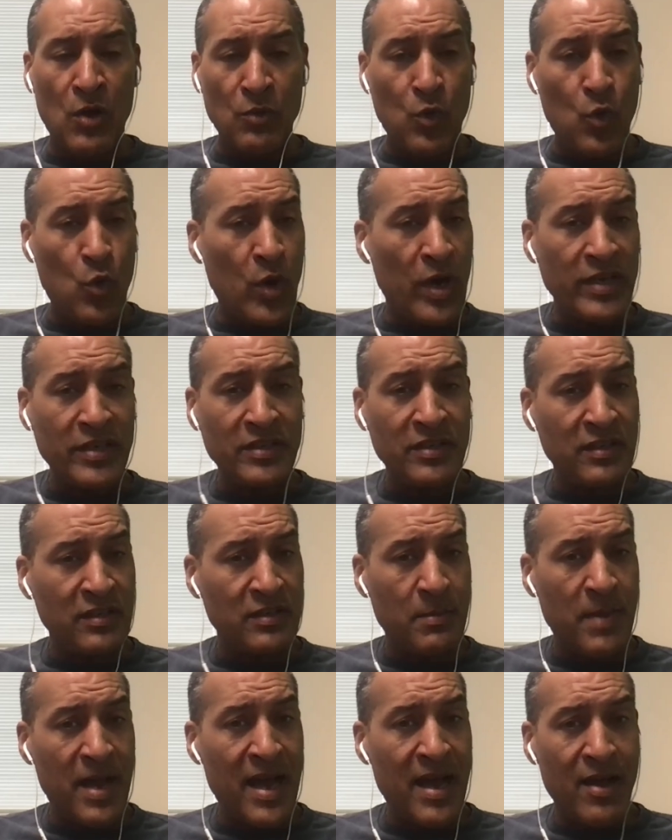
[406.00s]
questions
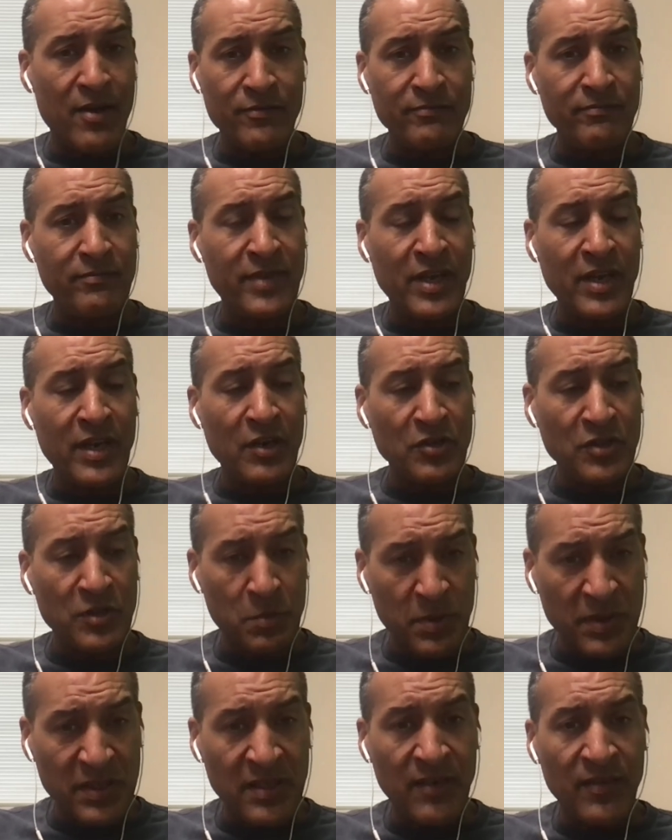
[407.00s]
about,
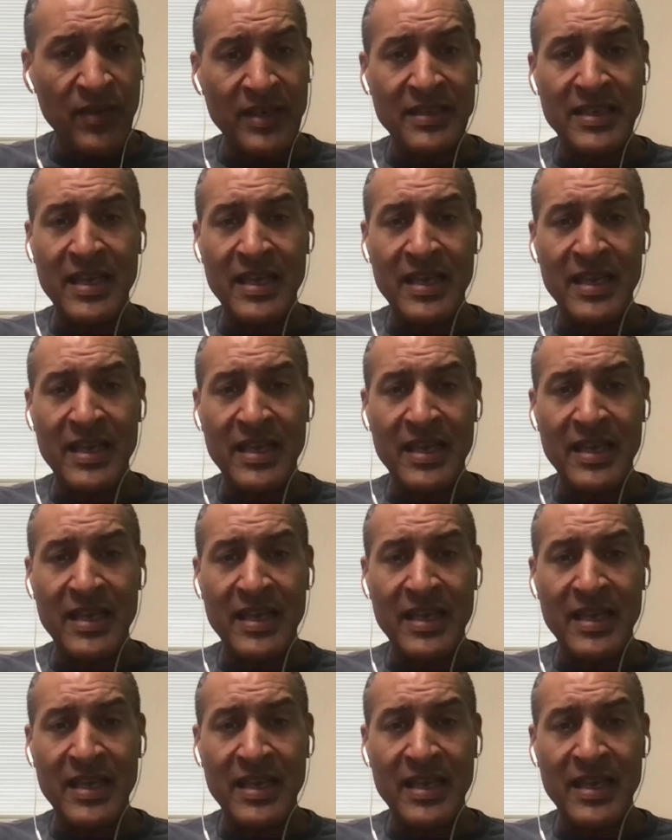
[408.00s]
specific